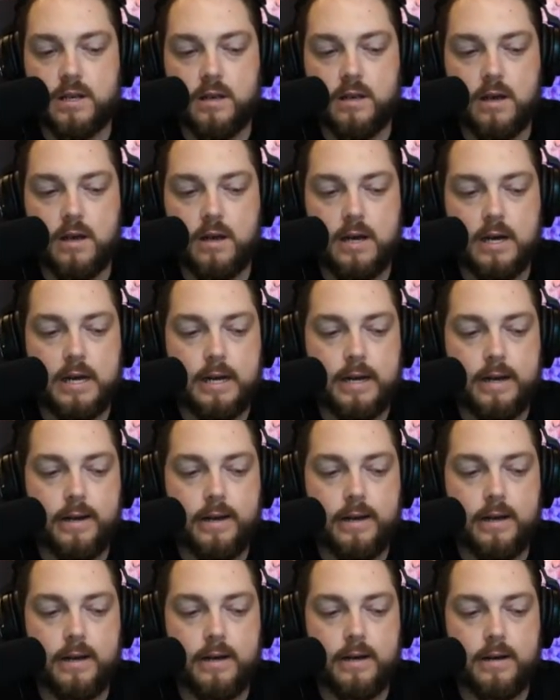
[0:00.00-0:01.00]
the
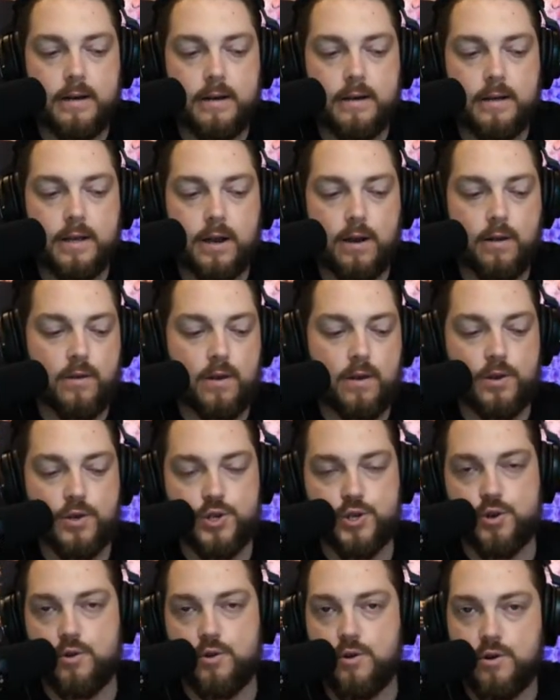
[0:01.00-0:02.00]

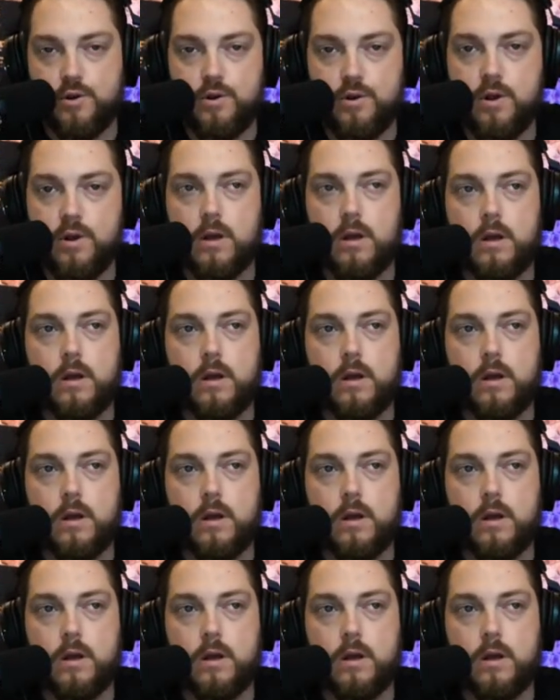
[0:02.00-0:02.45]
insurer